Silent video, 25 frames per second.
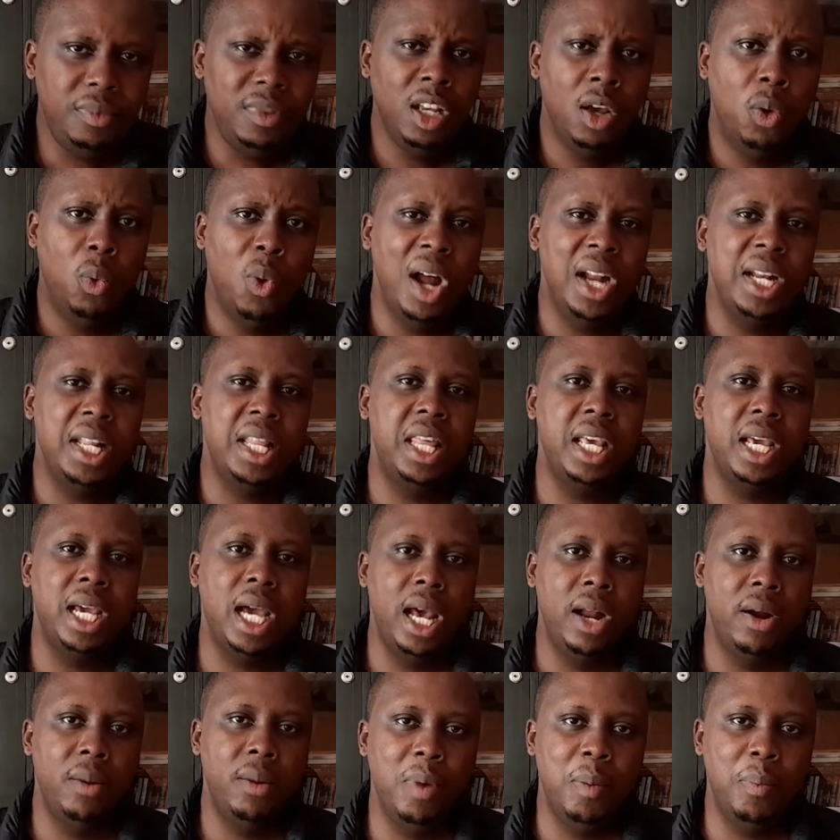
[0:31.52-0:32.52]
One thing I
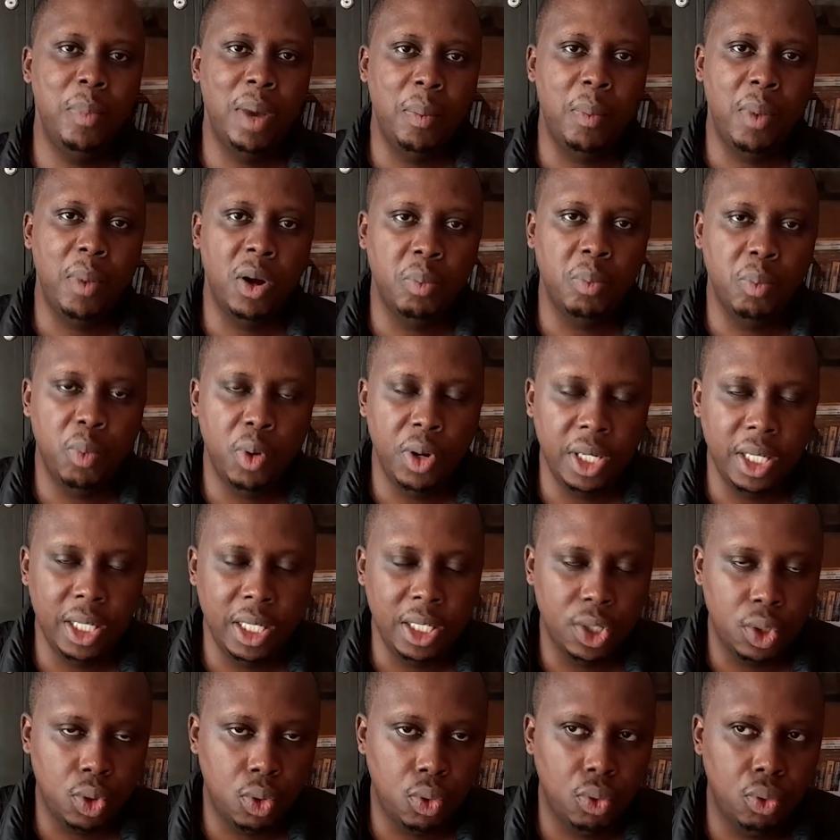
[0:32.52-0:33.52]
remember about Bone in
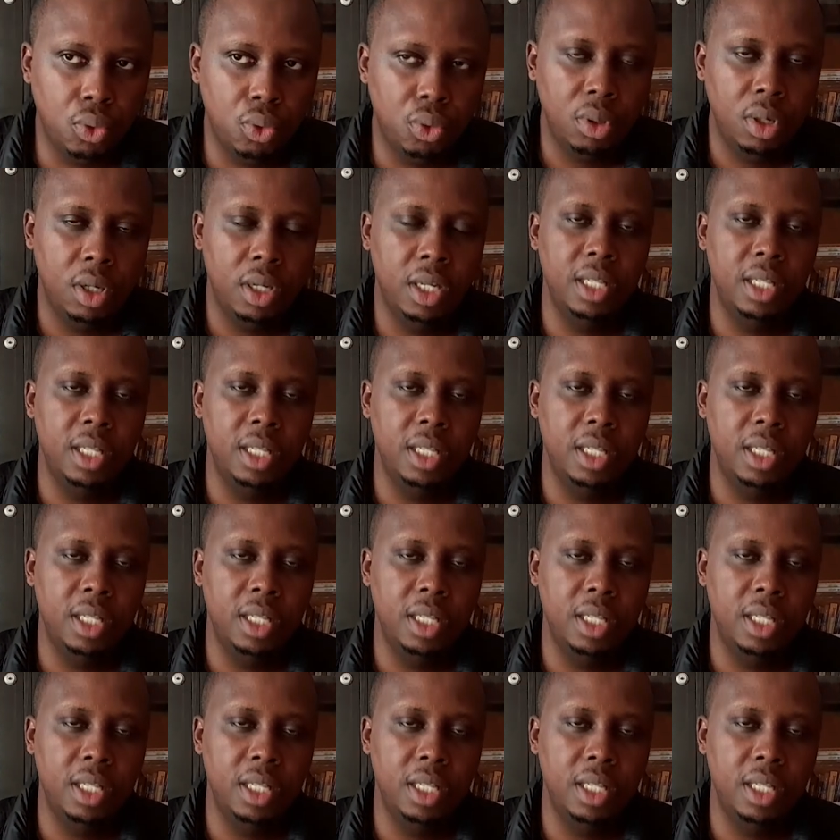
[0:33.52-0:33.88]
school